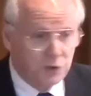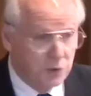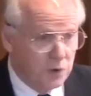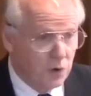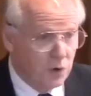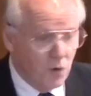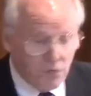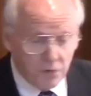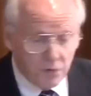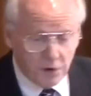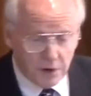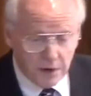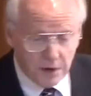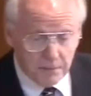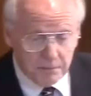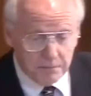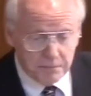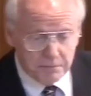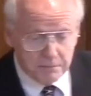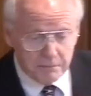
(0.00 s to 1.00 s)
over
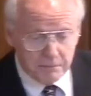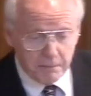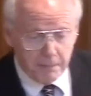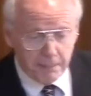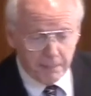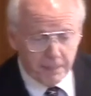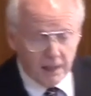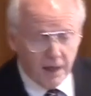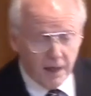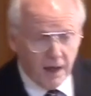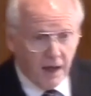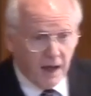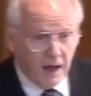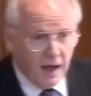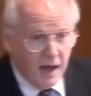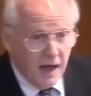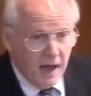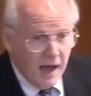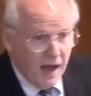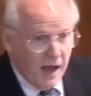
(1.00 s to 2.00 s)
him.
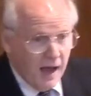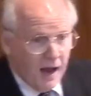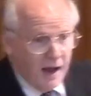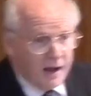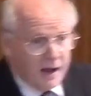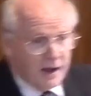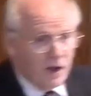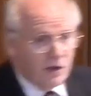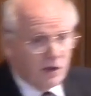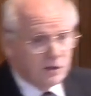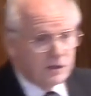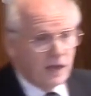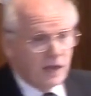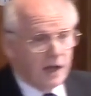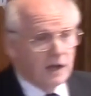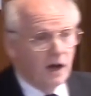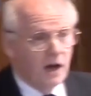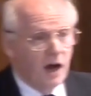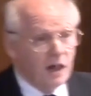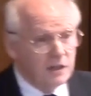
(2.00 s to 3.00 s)
Now,
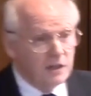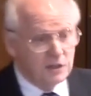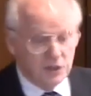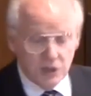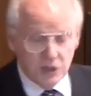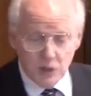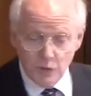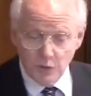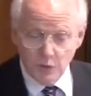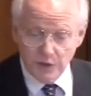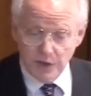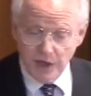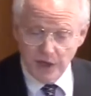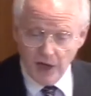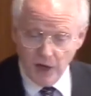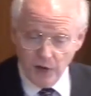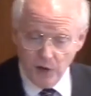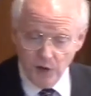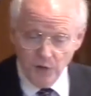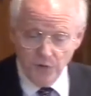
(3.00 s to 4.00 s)
psychologists will
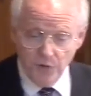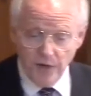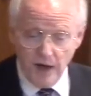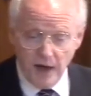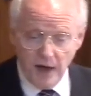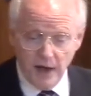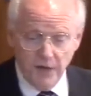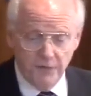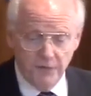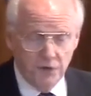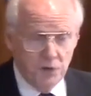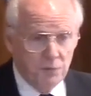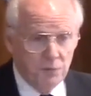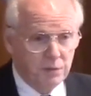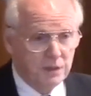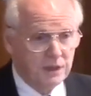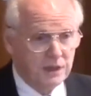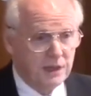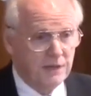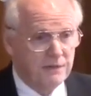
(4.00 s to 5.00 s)
tell you that if you
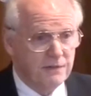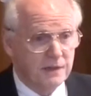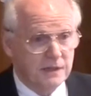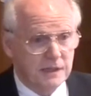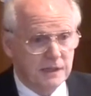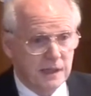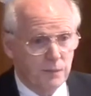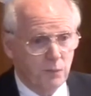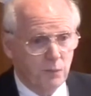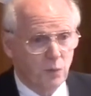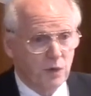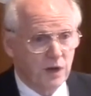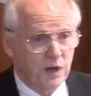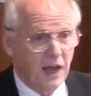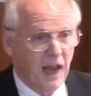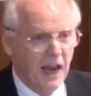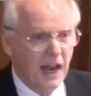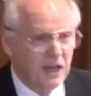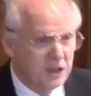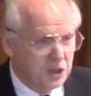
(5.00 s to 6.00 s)
believe that someone
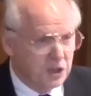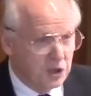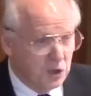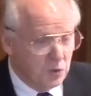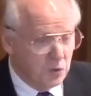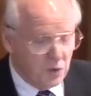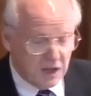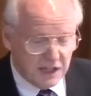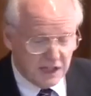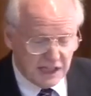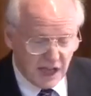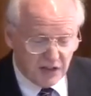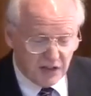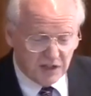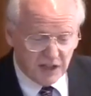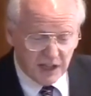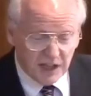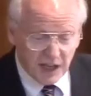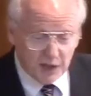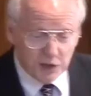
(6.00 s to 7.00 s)
hates you and is out
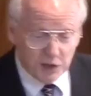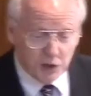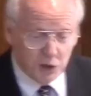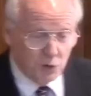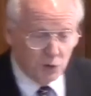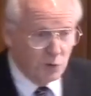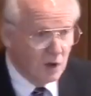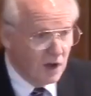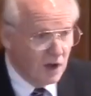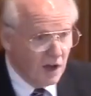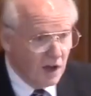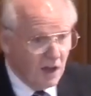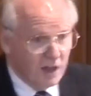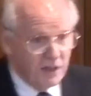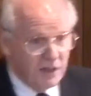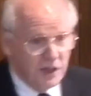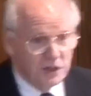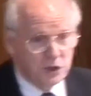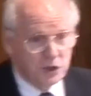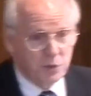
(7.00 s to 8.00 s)
to get you,
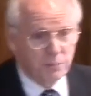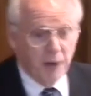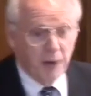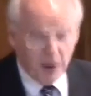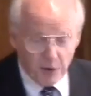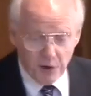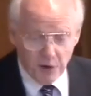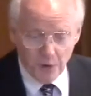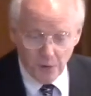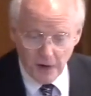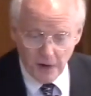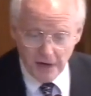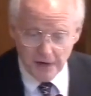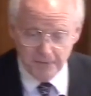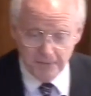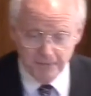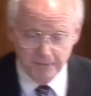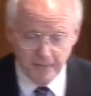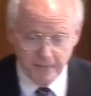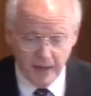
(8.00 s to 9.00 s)
that you're paranoid
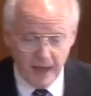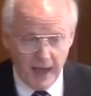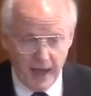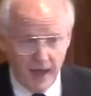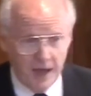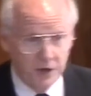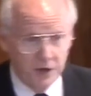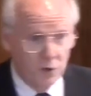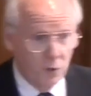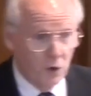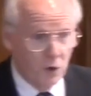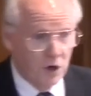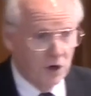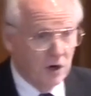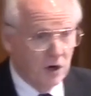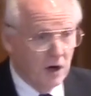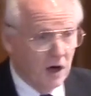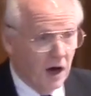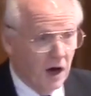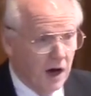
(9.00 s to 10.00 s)
and you are
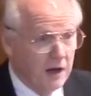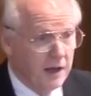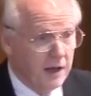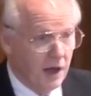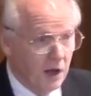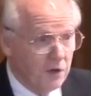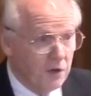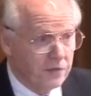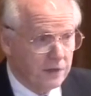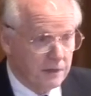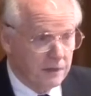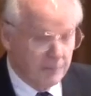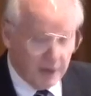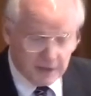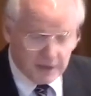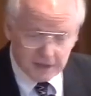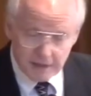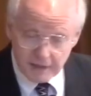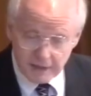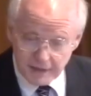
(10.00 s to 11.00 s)
unhealthy
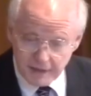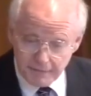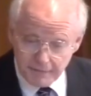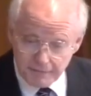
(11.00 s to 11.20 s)
mentally.